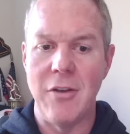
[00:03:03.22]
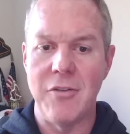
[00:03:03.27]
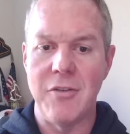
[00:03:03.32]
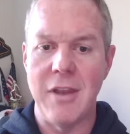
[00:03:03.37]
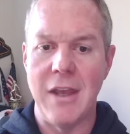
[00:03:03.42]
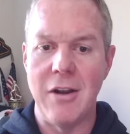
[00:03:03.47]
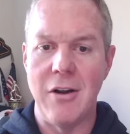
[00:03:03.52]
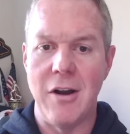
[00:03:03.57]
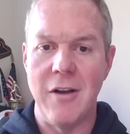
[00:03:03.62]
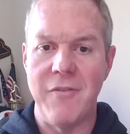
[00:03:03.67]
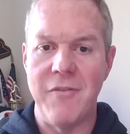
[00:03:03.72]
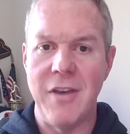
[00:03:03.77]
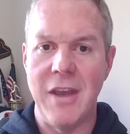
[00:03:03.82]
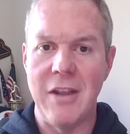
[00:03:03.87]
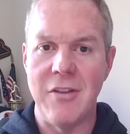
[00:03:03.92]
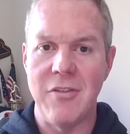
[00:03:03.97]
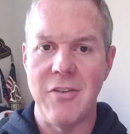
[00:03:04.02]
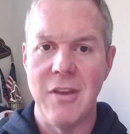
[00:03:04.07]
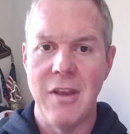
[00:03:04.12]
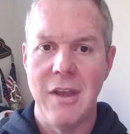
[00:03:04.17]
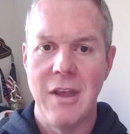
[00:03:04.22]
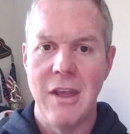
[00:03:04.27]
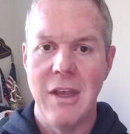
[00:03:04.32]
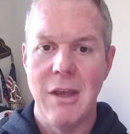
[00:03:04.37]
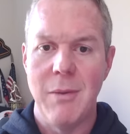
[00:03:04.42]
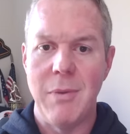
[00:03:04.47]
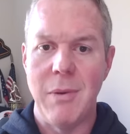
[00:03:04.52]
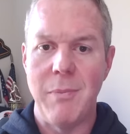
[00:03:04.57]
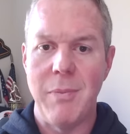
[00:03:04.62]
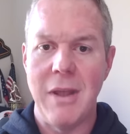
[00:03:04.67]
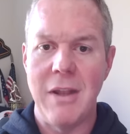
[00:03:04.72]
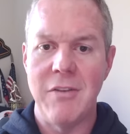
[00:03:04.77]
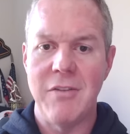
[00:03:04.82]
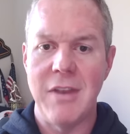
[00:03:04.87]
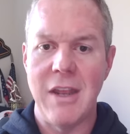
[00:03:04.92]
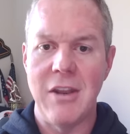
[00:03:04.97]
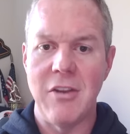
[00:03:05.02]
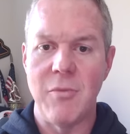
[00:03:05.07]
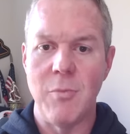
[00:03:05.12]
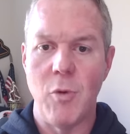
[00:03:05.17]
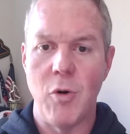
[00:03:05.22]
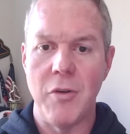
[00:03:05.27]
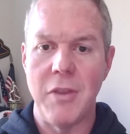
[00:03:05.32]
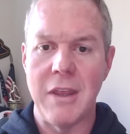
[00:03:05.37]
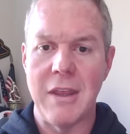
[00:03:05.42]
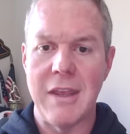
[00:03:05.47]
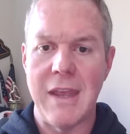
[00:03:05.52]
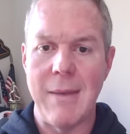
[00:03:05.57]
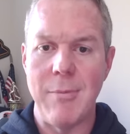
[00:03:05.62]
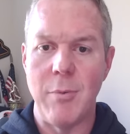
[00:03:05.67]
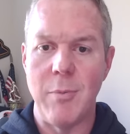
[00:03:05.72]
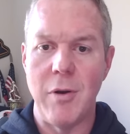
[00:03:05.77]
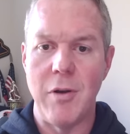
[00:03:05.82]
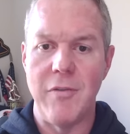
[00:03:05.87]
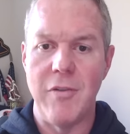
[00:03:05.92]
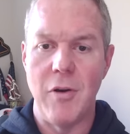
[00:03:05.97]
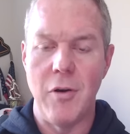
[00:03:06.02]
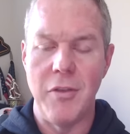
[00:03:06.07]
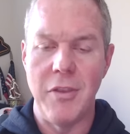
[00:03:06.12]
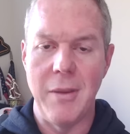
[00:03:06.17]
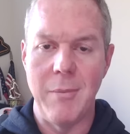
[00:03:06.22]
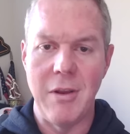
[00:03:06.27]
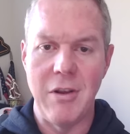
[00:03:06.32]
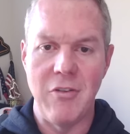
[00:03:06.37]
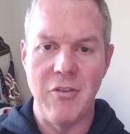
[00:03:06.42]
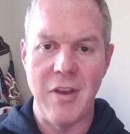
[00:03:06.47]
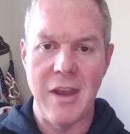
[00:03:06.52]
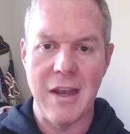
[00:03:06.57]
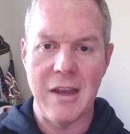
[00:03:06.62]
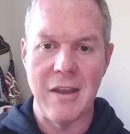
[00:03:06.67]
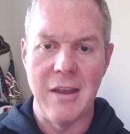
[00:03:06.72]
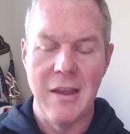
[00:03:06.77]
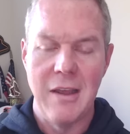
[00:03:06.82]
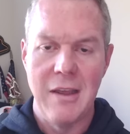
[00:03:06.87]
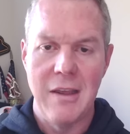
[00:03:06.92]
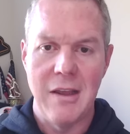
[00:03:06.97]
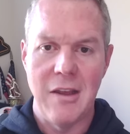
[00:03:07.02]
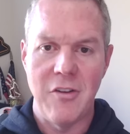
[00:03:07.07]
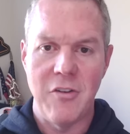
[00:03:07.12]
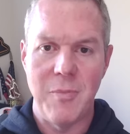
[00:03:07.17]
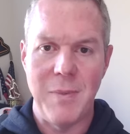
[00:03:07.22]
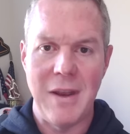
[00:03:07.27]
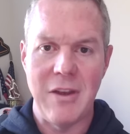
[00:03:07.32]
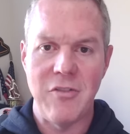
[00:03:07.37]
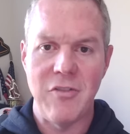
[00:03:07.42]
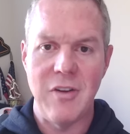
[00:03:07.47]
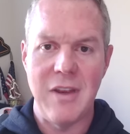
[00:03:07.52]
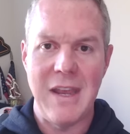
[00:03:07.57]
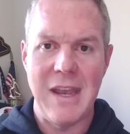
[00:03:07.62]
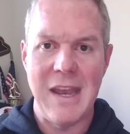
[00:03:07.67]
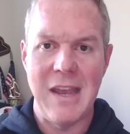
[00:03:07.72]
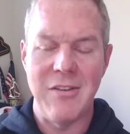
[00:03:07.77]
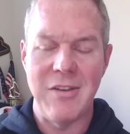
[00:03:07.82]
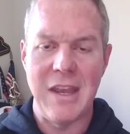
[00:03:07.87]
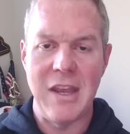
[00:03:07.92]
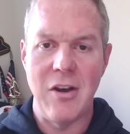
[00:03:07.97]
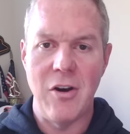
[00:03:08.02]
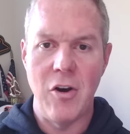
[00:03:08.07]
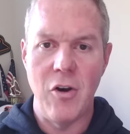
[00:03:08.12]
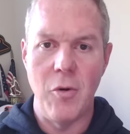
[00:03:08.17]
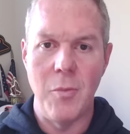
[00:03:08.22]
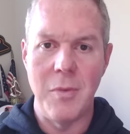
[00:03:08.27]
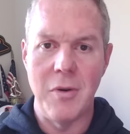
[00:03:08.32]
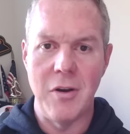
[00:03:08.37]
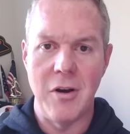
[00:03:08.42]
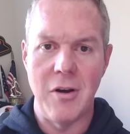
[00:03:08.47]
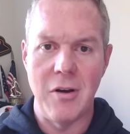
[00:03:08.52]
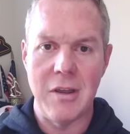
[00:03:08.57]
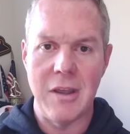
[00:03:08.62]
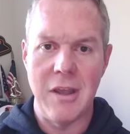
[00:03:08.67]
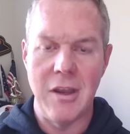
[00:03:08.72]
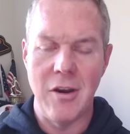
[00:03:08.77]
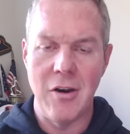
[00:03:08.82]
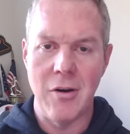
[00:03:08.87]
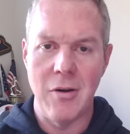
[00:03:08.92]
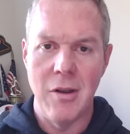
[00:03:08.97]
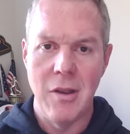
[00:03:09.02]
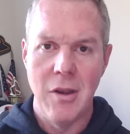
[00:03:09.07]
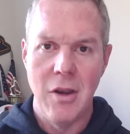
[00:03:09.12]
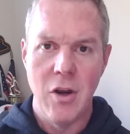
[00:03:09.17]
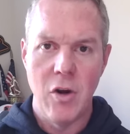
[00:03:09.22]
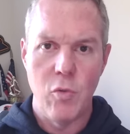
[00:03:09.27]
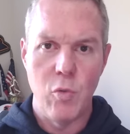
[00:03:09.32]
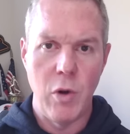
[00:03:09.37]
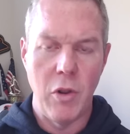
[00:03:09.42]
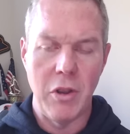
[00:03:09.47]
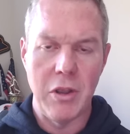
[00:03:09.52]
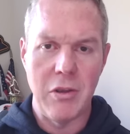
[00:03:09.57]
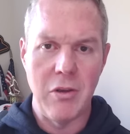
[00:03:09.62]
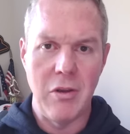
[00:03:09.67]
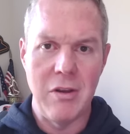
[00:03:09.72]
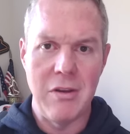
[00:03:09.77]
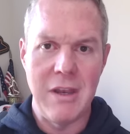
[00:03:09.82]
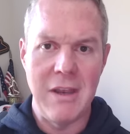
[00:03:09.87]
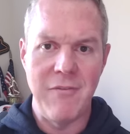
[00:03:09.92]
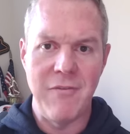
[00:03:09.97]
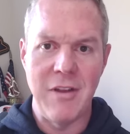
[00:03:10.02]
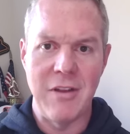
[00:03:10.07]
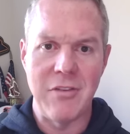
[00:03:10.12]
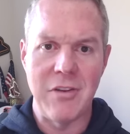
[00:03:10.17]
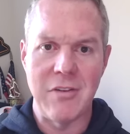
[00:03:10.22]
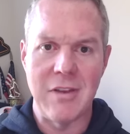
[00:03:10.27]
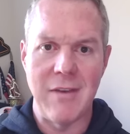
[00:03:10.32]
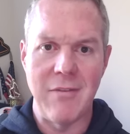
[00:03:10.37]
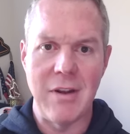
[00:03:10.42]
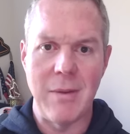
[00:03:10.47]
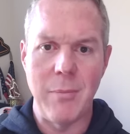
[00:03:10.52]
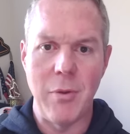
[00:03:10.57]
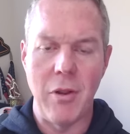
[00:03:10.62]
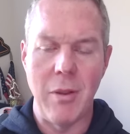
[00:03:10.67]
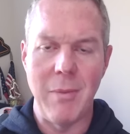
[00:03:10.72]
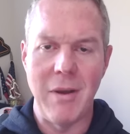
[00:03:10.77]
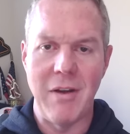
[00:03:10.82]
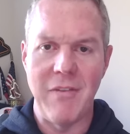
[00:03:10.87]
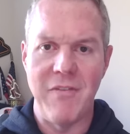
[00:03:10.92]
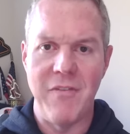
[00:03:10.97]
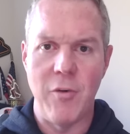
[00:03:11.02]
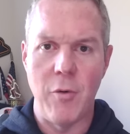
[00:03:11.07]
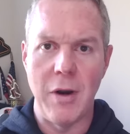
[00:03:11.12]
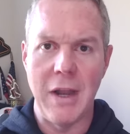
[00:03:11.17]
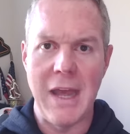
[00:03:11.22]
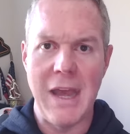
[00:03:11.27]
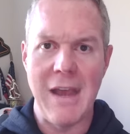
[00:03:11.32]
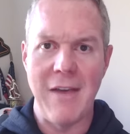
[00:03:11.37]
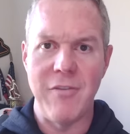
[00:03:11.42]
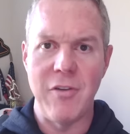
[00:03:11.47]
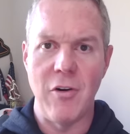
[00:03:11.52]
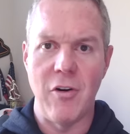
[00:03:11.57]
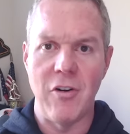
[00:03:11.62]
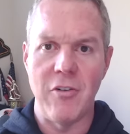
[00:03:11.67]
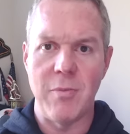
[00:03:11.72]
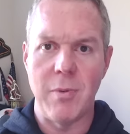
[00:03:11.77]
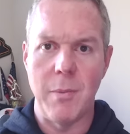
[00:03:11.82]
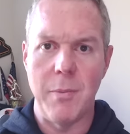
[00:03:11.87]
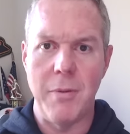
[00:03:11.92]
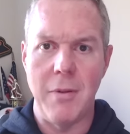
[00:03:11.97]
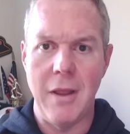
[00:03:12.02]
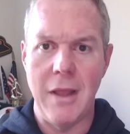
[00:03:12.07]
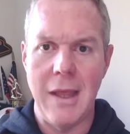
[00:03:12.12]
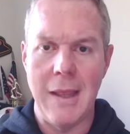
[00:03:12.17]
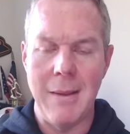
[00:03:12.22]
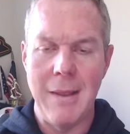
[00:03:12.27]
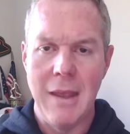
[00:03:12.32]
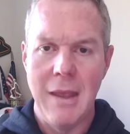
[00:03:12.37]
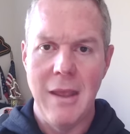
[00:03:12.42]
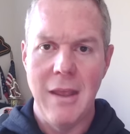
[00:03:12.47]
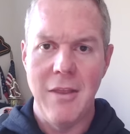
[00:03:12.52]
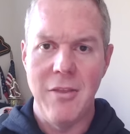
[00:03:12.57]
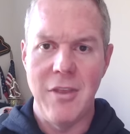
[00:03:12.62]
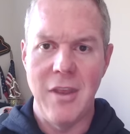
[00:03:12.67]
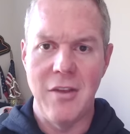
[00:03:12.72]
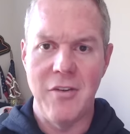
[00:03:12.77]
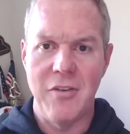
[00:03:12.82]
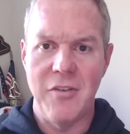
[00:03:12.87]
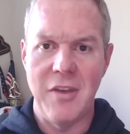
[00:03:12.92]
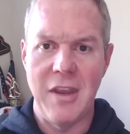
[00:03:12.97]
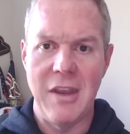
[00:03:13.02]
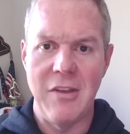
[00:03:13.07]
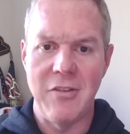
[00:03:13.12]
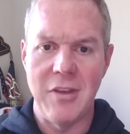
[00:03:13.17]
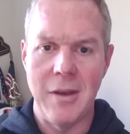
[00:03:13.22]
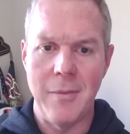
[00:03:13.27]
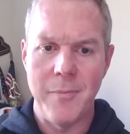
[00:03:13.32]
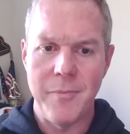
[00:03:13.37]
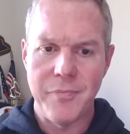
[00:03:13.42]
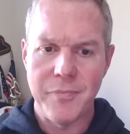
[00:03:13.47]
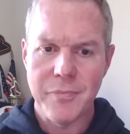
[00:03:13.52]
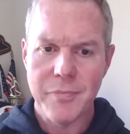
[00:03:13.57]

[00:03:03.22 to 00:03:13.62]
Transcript: State offense, but Penn State is more than capable of holding them in check, especially as a home dog here. Really good defense. It's given up only about four and a half yards per play this season.